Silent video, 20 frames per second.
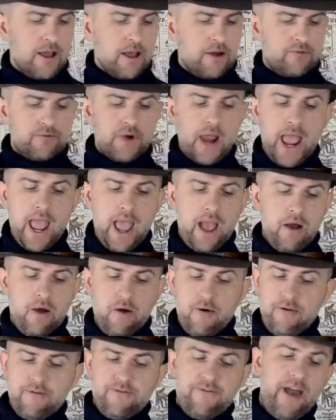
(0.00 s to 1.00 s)

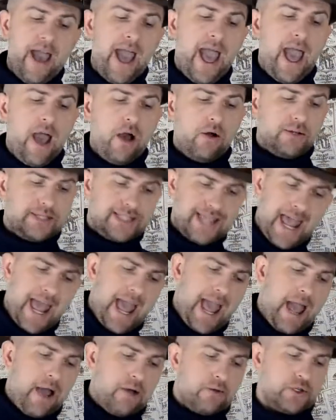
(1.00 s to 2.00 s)
round, foul,
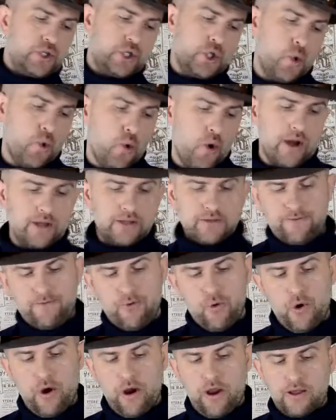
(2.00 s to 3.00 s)
down, choice,
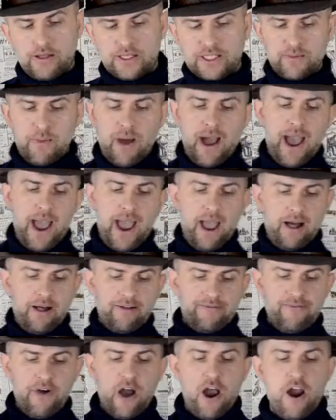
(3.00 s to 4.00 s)
foil, smile,
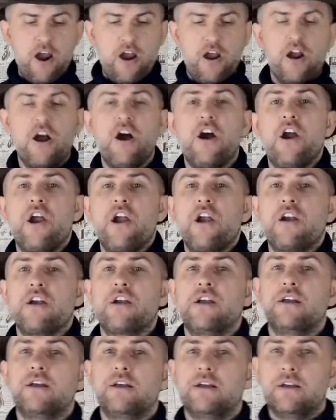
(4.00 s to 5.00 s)
fire,
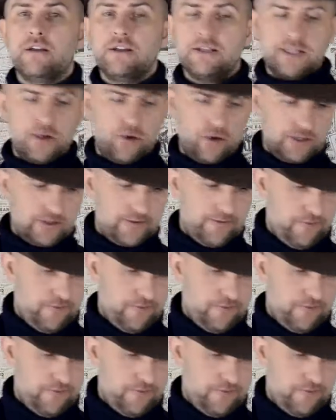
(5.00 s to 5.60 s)
higher, so on and so